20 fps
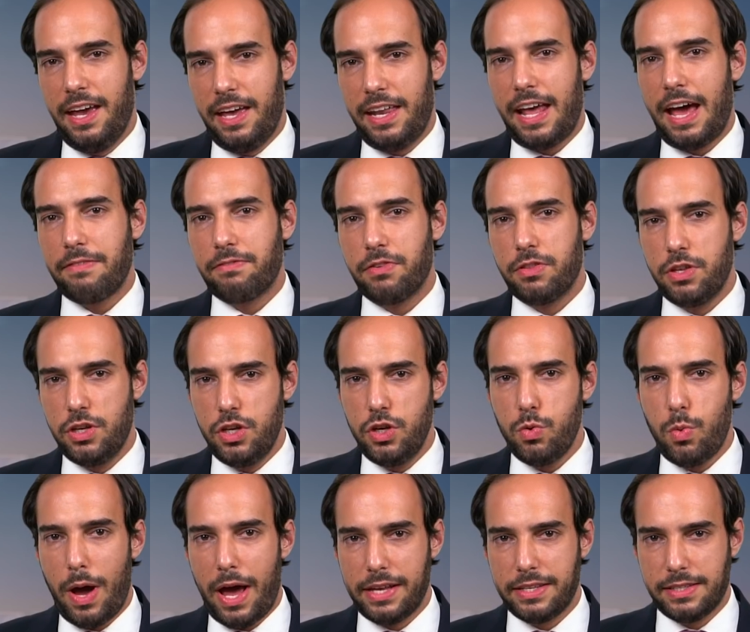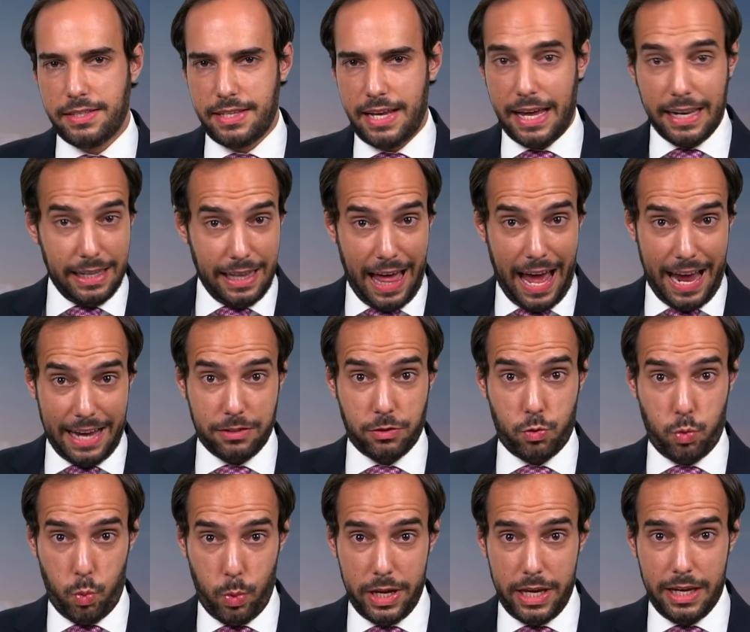And after the US said
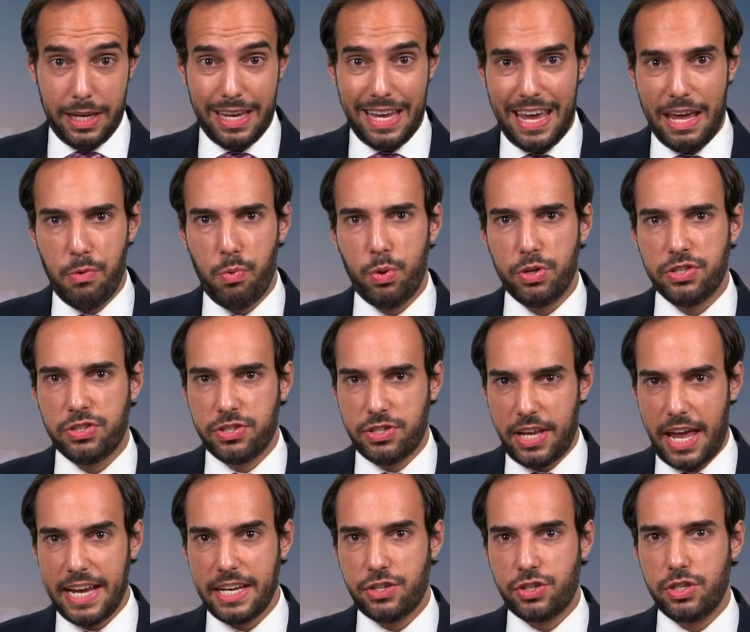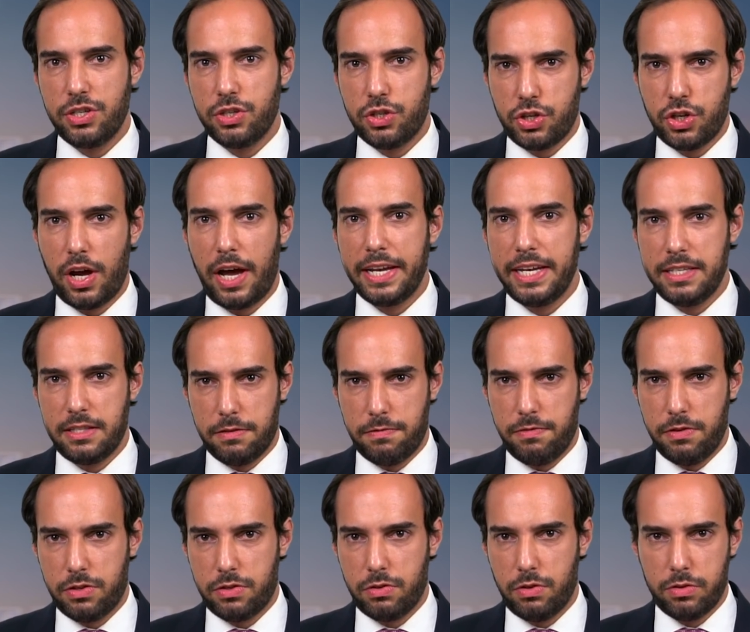last week it would sanction Chinese
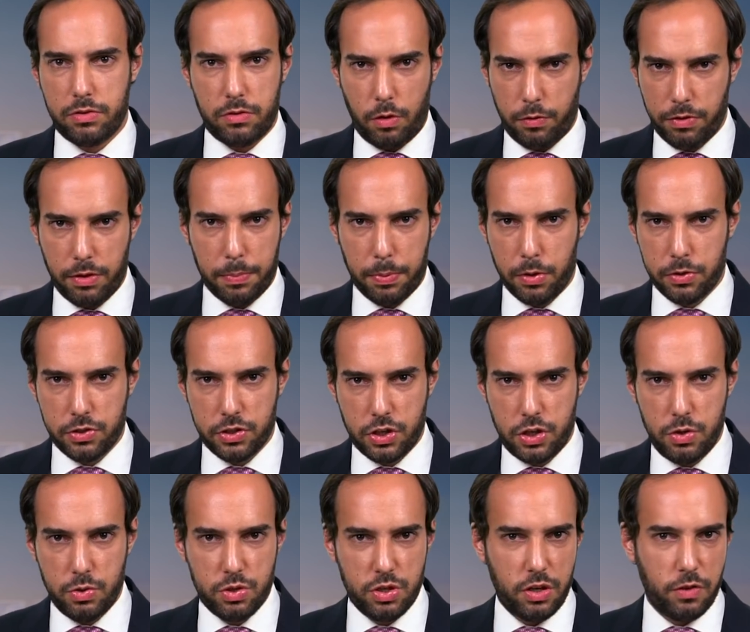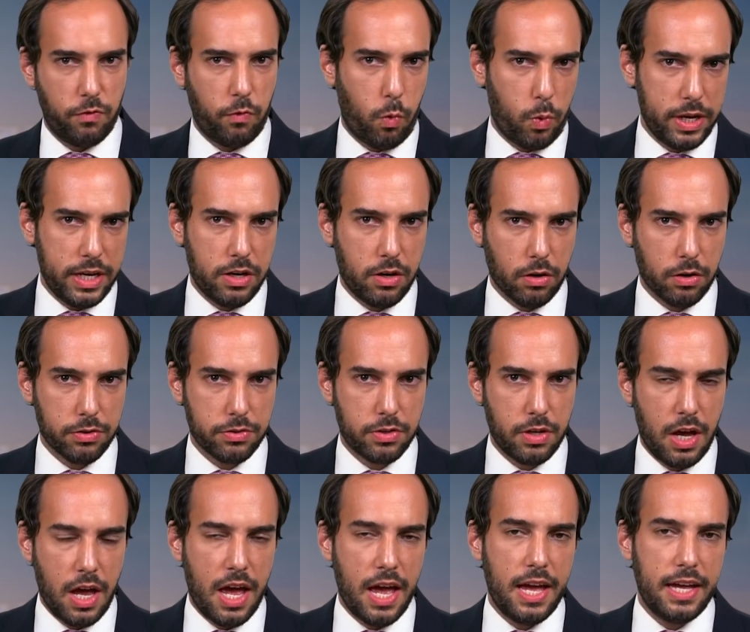officials over the persecution of Uyghurs,
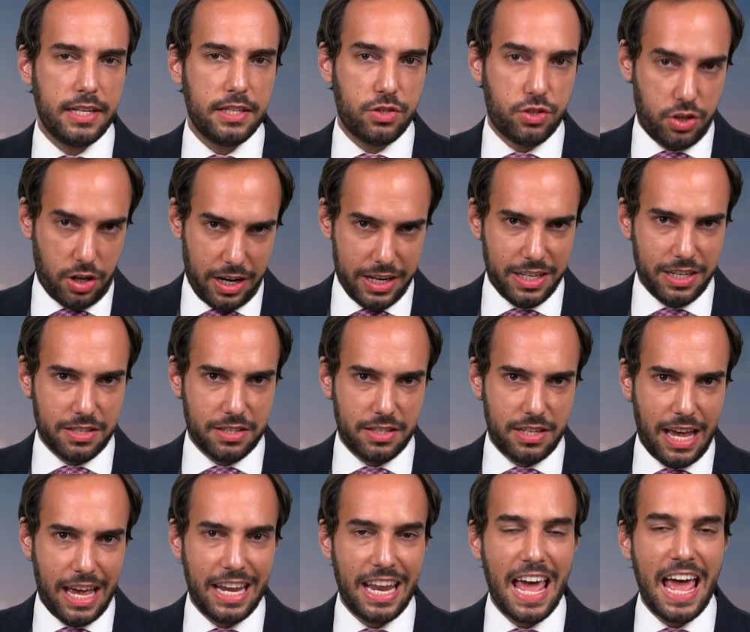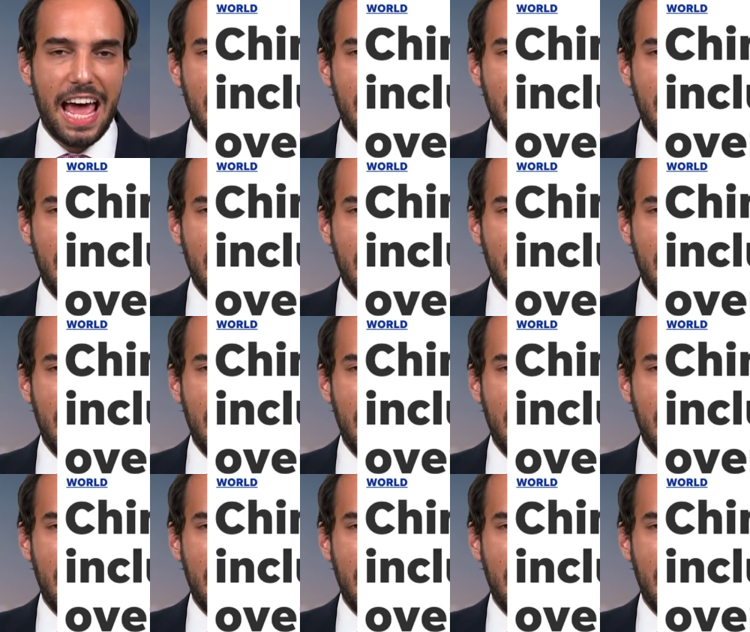China said